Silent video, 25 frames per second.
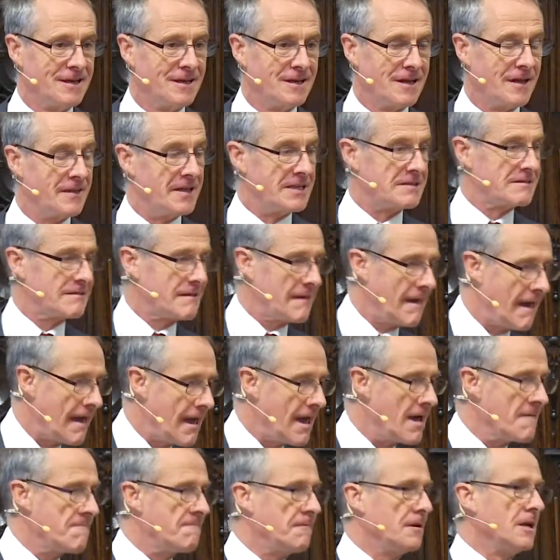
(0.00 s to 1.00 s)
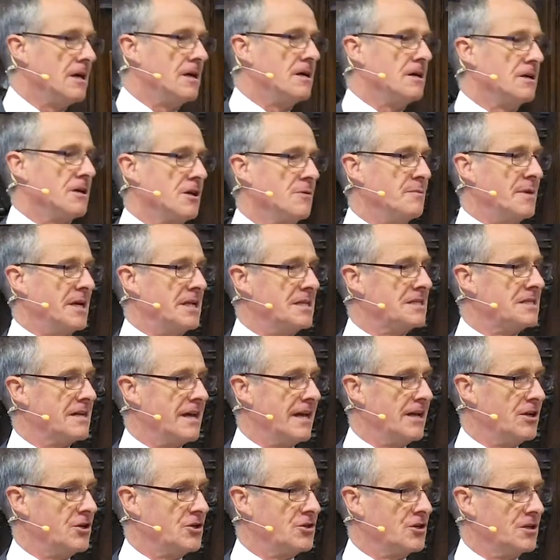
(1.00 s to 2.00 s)
That is careful
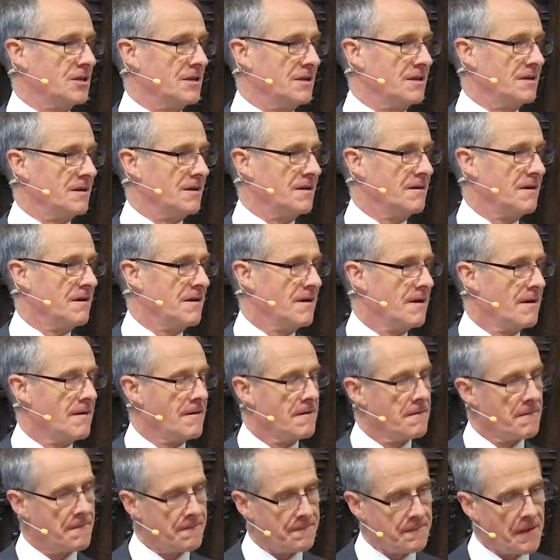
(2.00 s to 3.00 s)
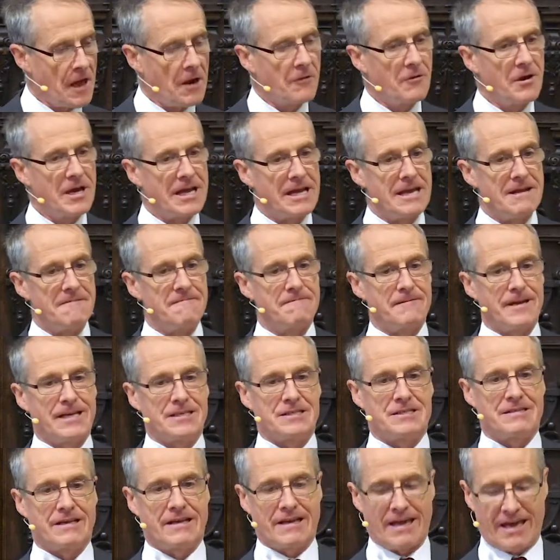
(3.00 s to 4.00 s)
argumentation, thorough
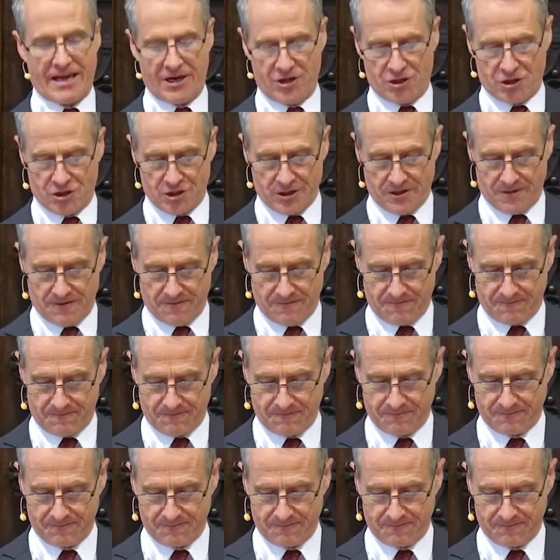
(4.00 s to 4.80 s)
investigation.